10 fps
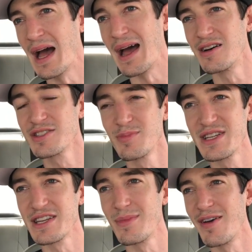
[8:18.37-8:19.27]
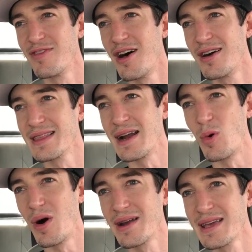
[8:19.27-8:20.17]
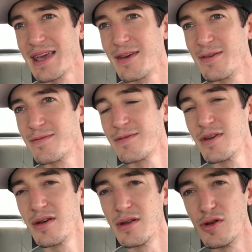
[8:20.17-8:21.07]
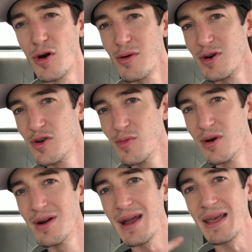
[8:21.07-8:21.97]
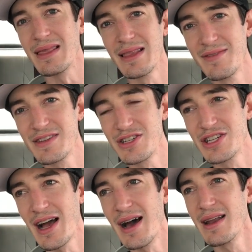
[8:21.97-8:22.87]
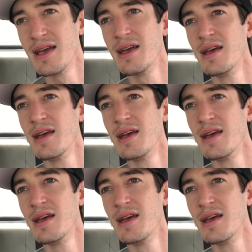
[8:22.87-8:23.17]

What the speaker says: I also mentioned in my vlog that I want to give normal Uber and Lyft a shot.